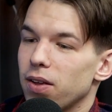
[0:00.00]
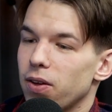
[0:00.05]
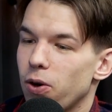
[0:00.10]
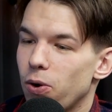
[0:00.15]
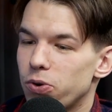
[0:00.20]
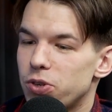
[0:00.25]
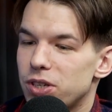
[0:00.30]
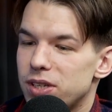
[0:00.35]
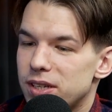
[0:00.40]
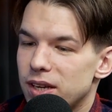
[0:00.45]
The
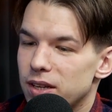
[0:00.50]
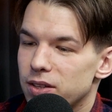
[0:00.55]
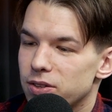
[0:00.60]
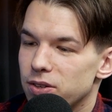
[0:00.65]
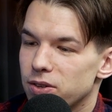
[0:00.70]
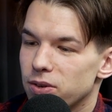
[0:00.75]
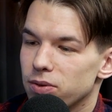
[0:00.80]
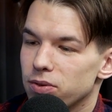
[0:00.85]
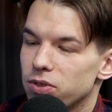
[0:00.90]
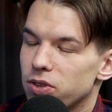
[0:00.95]
coaches say
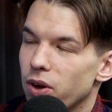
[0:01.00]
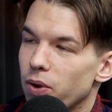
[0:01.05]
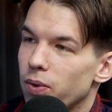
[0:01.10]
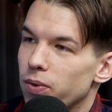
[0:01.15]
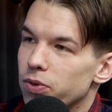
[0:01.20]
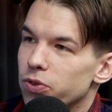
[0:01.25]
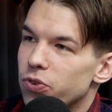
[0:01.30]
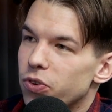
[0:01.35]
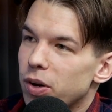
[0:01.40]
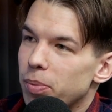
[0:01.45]
to you,
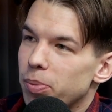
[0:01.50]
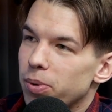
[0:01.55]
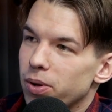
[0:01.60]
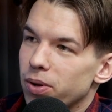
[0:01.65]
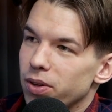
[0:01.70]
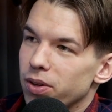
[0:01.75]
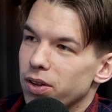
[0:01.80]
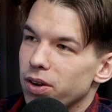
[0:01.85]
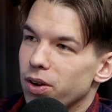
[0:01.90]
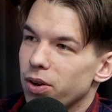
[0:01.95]
don't
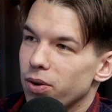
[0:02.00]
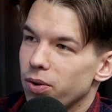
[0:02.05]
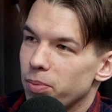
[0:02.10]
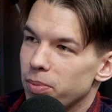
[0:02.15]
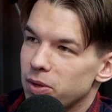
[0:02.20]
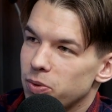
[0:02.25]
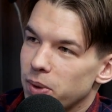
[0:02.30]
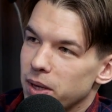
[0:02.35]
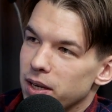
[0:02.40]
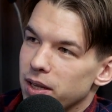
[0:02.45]
dribble,
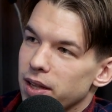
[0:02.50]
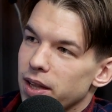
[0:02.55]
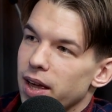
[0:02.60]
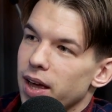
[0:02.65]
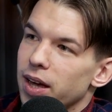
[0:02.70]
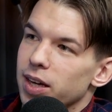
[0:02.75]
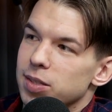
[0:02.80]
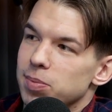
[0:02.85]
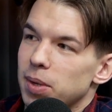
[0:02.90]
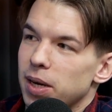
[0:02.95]
between the
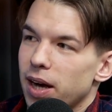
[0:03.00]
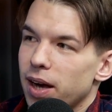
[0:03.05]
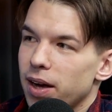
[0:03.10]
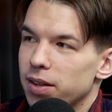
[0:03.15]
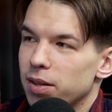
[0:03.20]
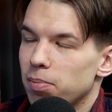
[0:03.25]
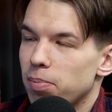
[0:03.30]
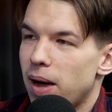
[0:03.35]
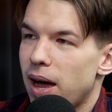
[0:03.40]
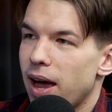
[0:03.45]
legs,
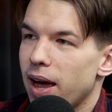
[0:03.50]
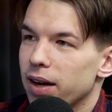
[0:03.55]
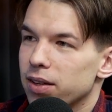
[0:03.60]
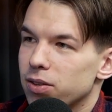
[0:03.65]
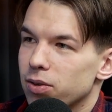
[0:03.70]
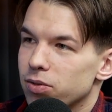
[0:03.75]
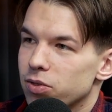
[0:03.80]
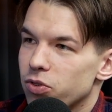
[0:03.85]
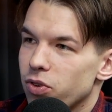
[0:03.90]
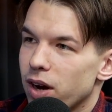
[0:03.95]
behind the back.
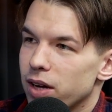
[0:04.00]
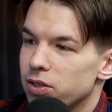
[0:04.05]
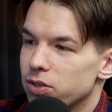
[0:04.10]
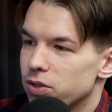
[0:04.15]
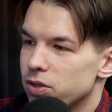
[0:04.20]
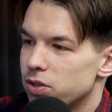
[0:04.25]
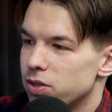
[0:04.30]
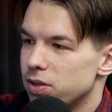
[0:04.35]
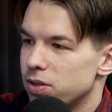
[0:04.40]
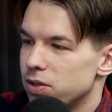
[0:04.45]
Don't try
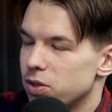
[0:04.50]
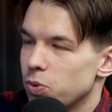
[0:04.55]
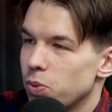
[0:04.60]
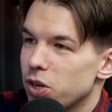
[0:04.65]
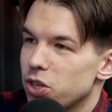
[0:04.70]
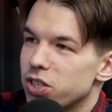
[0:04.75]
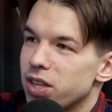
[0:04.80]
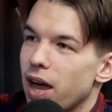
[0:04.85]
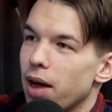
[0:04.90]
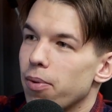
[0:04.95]
to
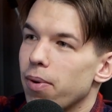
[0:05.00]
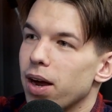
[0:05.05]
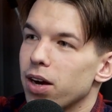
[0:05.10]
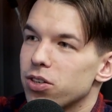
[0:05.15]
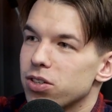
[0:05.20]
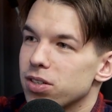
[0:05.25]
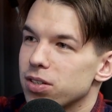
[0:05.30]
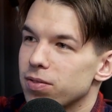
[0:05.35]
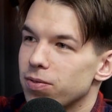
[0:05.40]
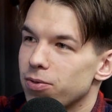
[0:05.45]
switch
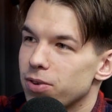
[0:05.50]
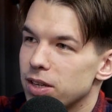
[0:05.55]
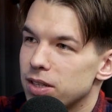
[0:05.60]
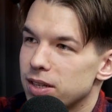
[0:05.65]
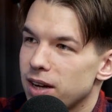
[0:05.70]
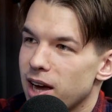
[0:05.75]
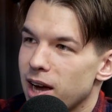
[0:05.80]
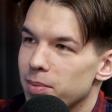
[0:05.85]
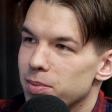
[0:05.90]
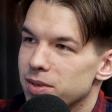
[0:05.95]
directions 3
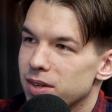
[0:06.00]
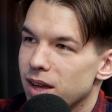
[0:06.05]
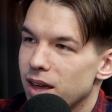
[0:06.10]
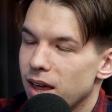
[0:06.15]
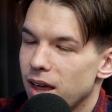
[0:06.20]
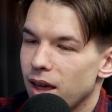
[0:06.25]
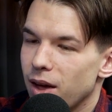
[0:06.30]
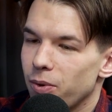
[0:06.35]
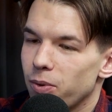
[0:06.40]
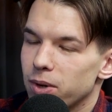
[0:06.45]
times.
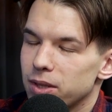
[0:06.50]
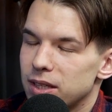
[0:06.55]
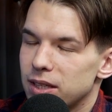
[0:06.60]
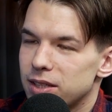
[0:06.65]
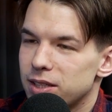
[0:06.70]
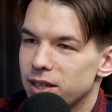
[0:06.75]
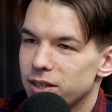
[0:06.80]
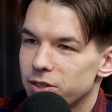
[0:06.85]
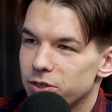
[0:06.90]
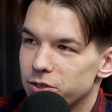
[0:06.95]
What they
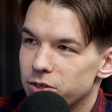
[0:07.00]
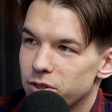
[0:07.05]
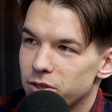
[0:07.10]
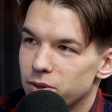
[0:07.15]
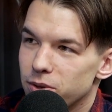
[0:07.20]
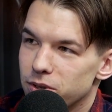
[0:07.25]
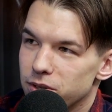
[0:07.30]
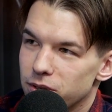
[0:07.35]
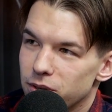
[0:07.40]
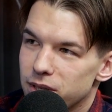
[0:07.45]
tell you to
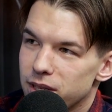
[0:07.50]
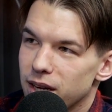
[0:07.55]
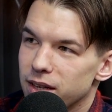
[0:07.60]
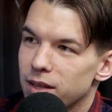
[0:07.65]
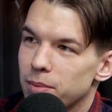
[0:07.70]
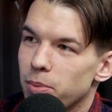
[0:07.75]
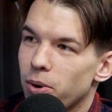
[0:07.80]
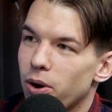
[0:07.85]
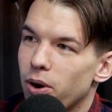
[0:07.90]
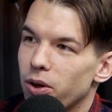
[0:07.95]
do is you take
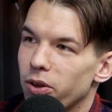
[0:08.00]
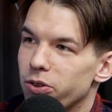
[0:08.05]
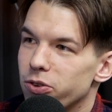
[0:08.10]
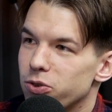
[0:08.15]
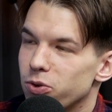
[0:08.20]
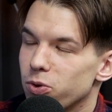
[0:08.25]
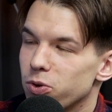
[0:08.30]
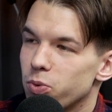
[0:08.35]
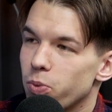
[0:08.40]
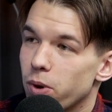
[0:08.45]
the ball, you
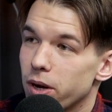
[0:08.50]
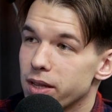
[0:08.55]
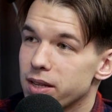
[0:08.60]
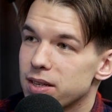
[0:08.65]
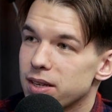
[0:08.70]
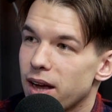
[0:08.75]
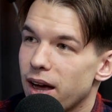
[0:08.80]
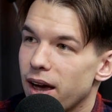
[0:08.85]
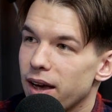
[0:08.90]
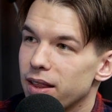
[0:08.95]
choose one
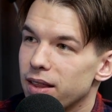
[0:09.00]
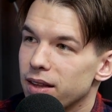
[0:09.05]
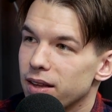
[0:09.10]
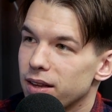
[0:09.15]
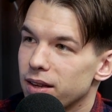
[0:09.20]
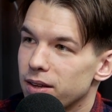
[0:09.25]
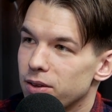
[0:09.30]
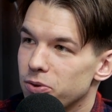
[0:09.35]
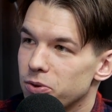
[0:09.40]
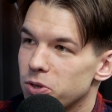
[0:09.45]
side,
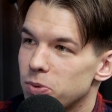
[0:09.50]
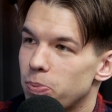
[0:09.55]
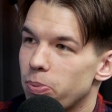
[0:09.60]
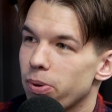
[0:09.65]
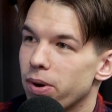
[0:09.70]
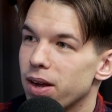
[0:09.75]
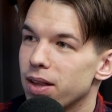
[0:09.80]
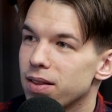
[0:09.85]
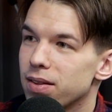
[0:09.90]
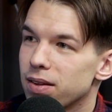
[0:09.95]
you
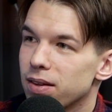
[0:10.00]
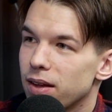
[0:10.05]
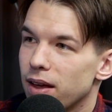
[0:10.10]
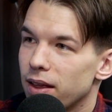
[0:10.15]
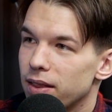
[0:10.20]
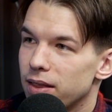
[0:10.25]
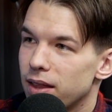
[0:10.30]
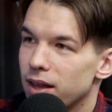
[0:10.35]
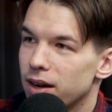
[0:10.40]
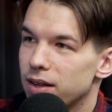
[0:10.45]
sprint,
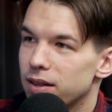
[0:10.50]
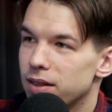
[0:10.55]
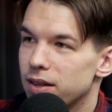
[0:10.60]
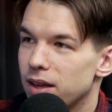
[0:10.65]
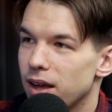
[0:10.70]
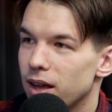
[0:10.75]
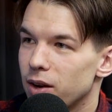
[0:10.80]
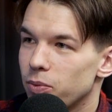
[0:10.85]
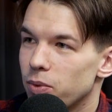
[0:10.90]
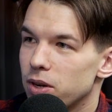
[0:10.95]
and then in
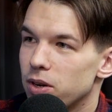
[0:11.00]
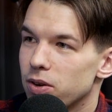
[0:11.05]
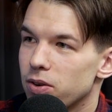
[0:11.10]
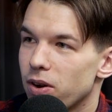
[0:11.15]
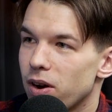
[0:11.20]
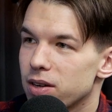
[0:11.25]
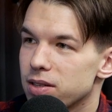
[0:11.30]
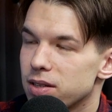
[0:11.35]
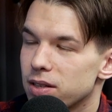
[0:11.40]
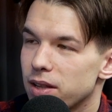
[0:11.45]
the end, when you
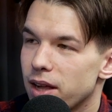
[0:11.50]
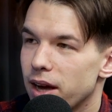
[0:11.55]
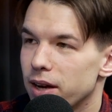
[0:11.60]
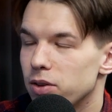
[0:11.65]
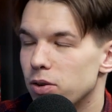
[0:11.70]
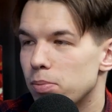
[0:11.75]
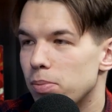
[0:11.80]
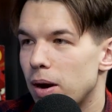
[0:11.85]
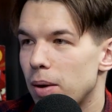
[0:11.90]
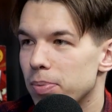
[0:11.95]
cross the line,
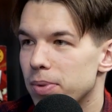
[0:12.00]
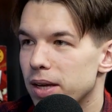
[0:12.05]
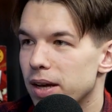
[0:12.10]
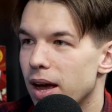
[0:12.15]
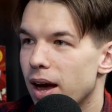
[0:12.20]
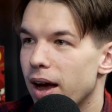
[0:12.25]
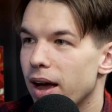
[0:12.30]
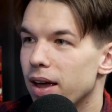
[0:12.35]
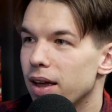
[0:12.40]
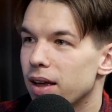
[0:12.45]
you bump the
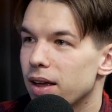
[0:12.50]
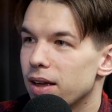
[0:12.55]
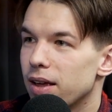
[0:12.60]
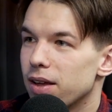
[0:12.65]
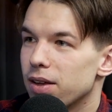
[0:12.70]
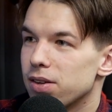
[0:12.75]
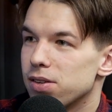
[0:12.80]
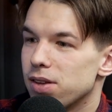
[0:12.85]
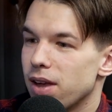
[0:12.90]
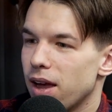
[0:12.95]
guy,
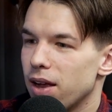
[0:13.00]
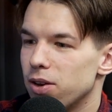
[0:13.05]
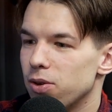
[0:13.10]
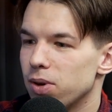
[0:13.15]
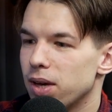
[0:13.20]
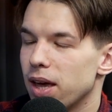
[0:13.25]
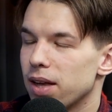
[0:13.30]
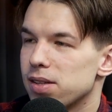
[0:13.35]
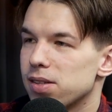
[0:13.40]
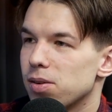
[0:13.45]
and you
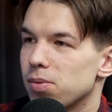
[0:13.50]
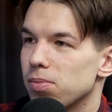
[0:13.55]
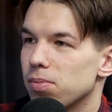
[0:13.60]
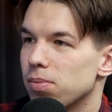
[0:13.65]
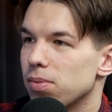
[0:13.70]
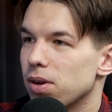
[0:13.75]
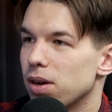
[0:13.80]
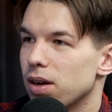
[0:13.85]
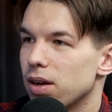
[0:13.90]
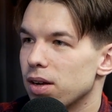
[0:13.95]
get
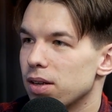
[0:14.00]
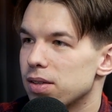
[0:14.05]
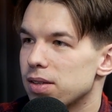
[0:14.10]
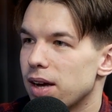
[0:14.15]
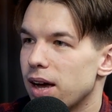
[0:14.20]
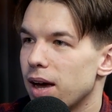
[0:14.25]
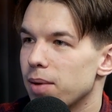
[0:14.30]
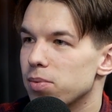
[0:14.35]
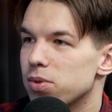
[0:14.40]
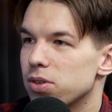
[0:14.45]
some
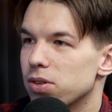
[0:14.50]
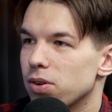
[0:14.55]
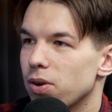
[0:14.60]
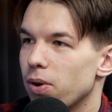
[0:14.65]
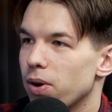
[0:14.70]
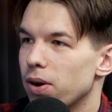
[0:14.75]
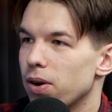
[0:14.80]
time to